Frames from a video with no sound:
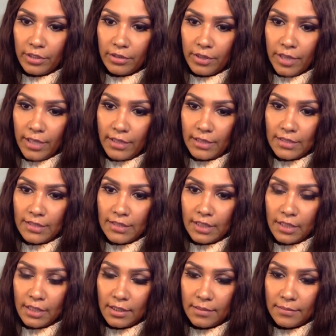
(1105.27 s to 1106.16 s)
at this
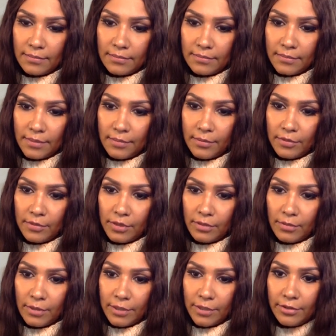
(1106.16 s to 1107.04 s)
time. Maybe they'll
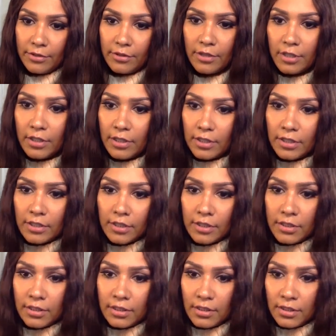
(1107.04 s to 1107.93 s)
come later.
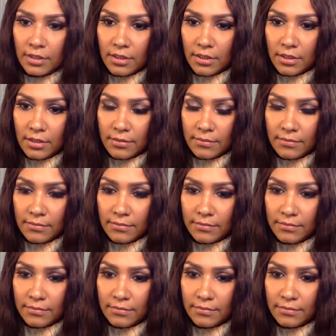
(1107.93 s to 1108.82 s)
Um,
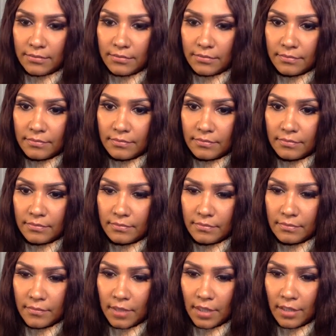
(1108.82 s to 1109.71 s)

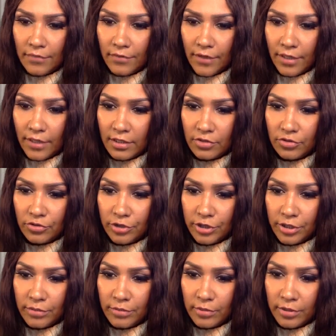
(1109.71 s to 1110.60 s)
I've had a
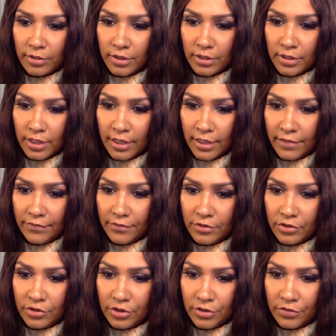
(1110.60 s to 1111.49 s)
dream on the day of the
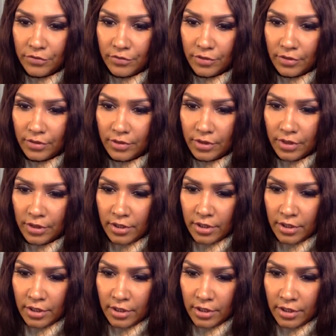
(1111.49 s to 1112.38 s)
shift.
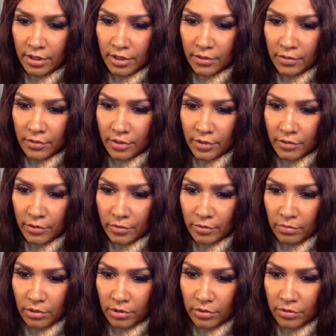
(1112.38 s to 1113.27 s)
There were
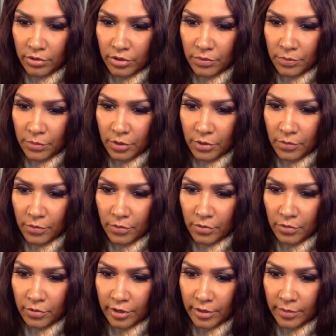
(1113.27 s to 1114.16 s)
bluish purple
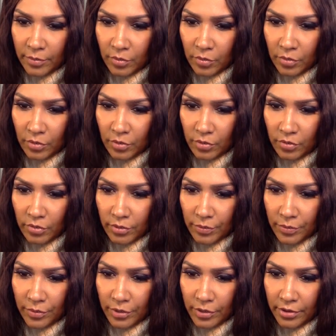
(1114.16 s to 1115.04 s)
green portal
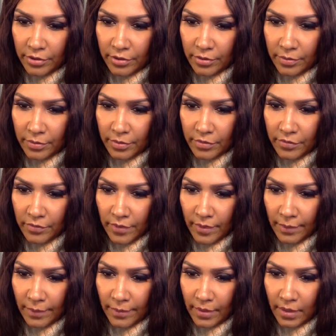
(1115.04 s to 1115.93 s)
appeared above
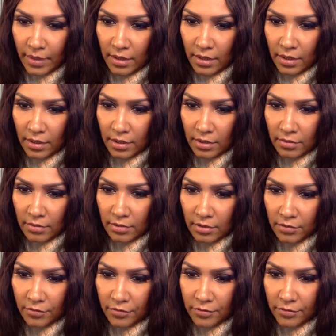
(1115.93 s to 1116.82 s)
my bed. I don't
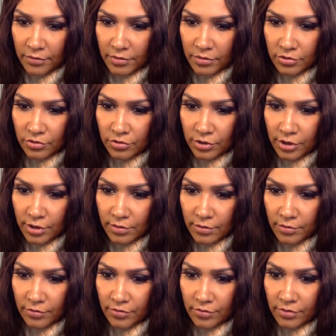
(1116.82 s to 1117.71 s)
know if it was a dream
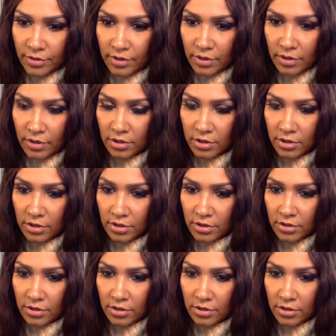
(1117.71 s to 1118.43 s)
or if it was conscious.